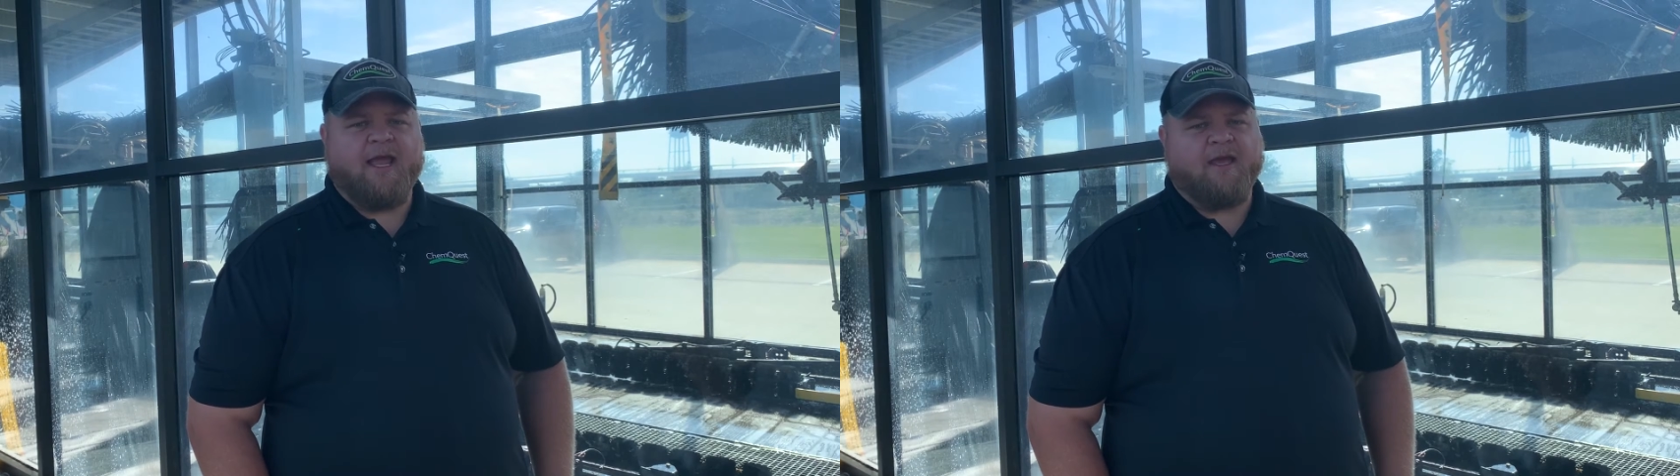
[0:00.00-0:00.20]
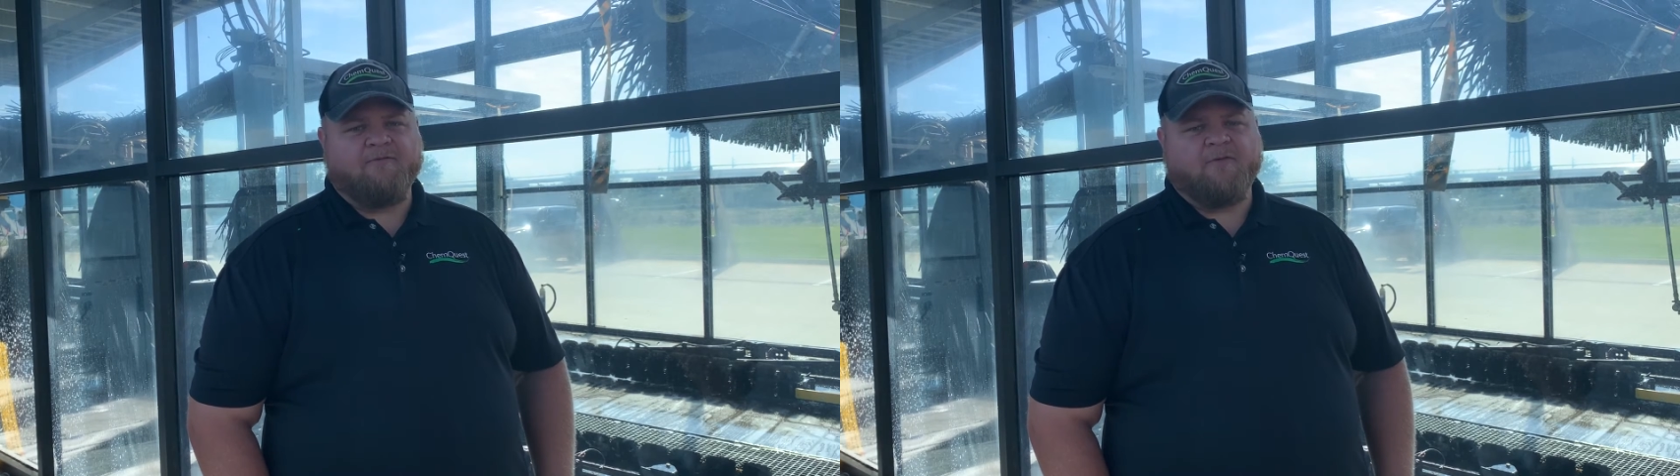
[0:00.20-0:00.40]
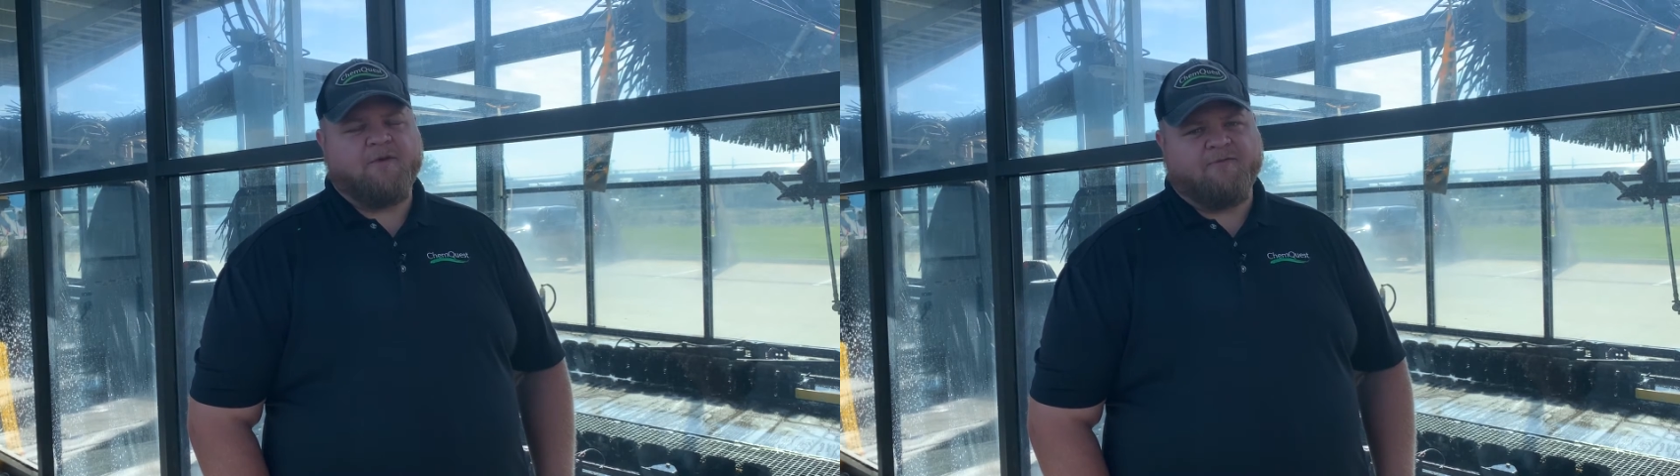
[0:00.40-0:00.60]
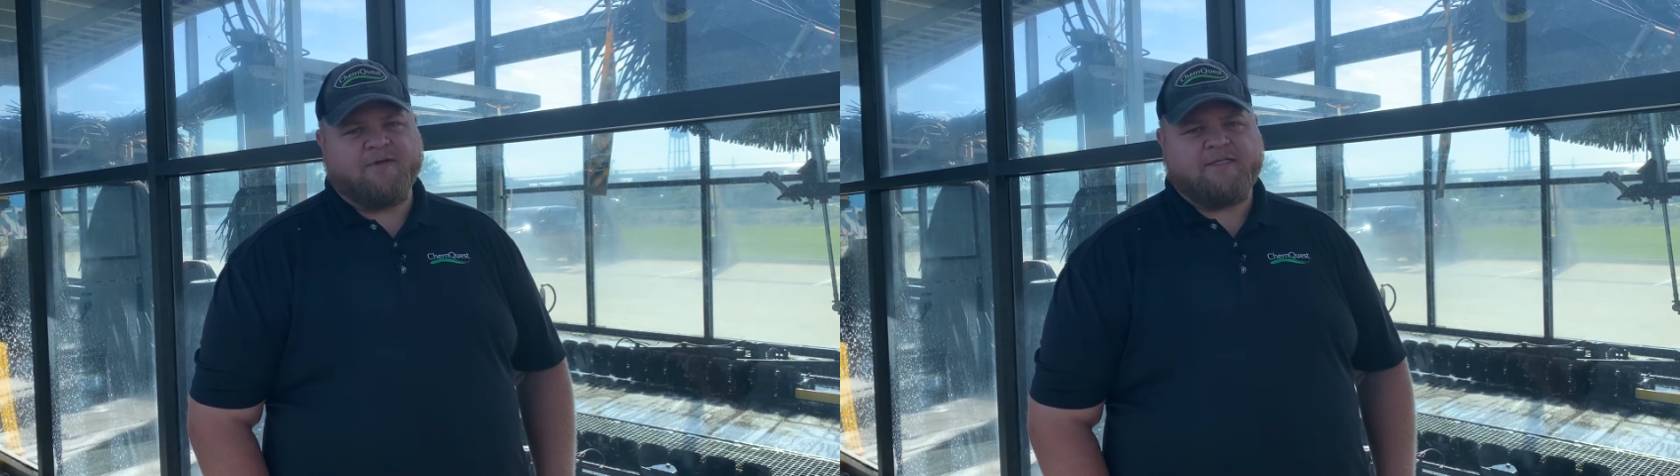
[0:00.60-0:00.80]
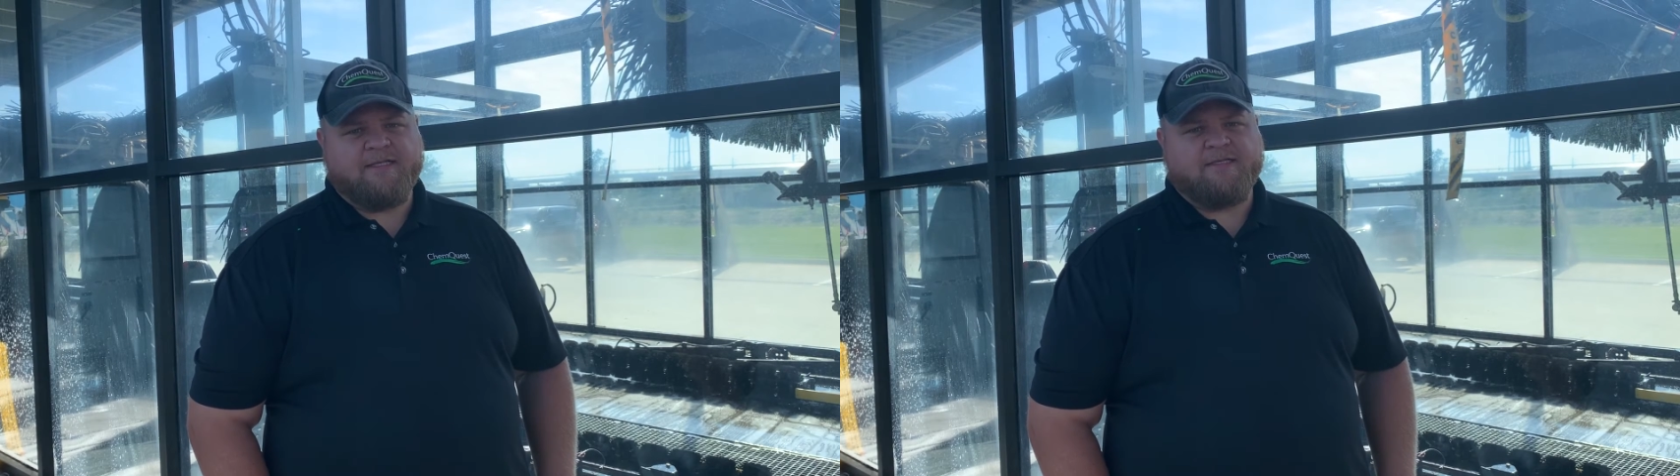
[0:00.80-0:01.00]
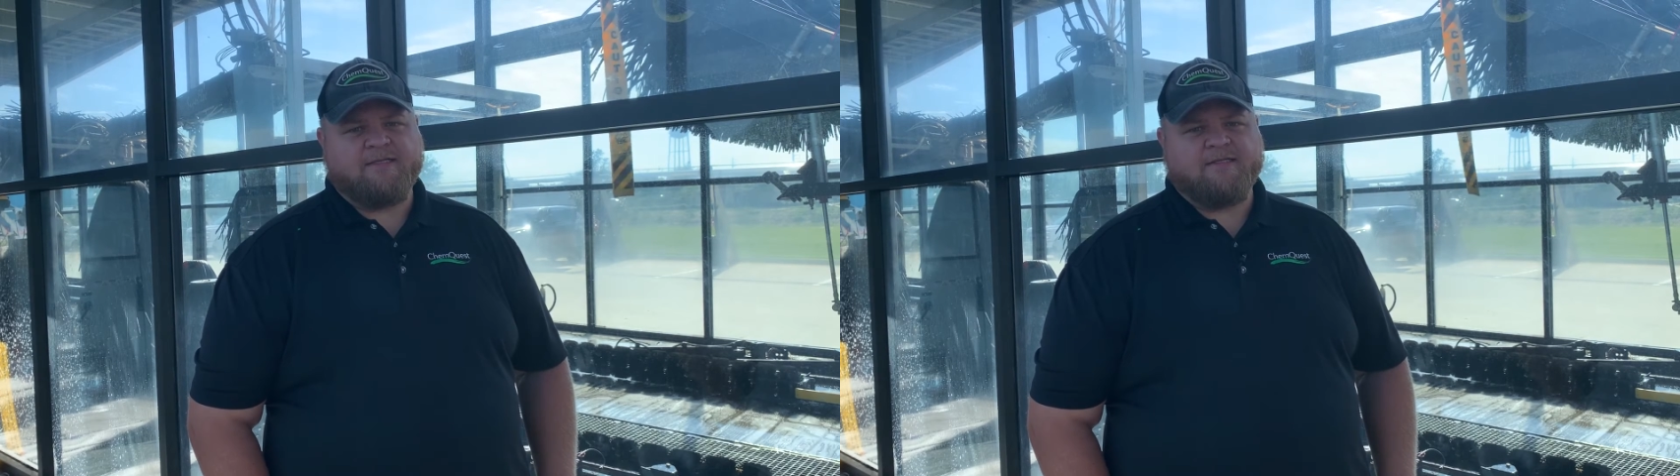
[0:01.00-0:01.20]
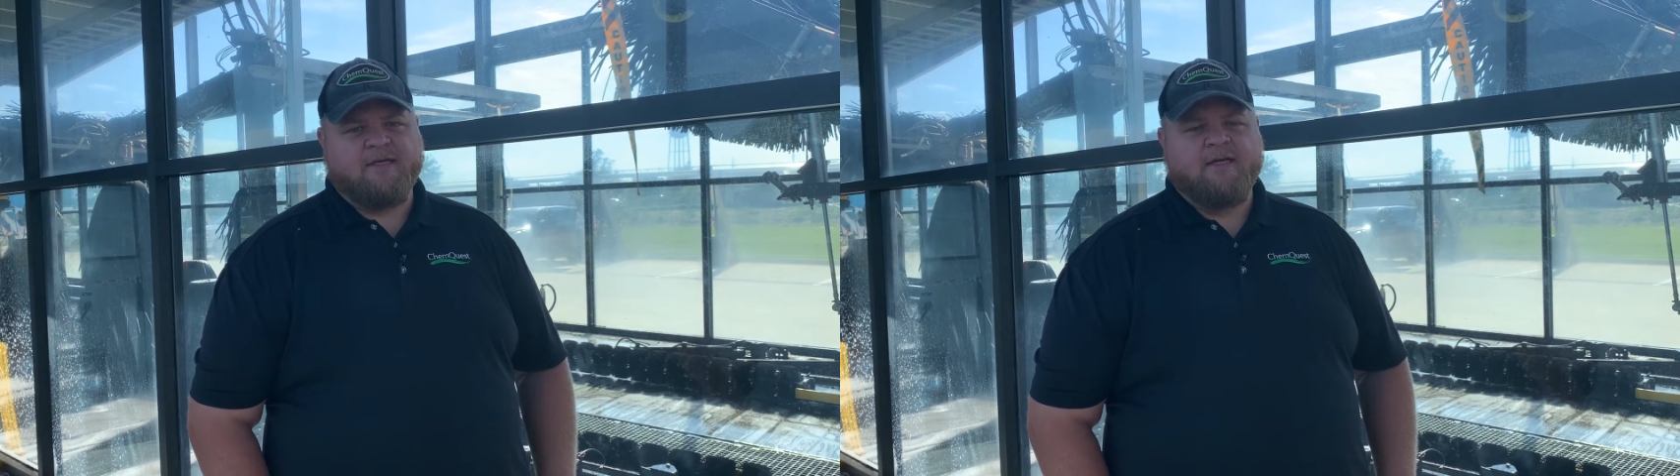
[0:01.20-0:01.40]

and from different seasons.